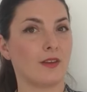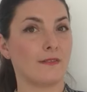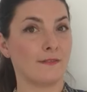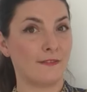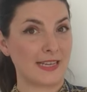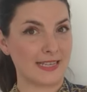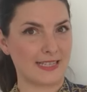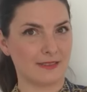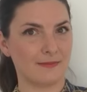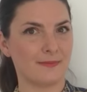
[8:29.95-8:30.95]

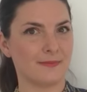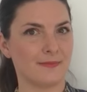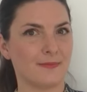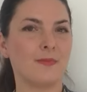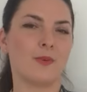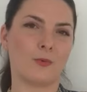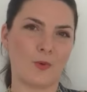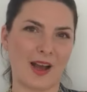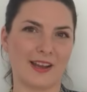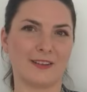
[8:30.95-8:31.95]
Vin,
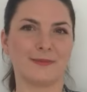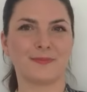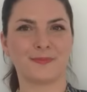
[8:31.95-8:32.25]
wine.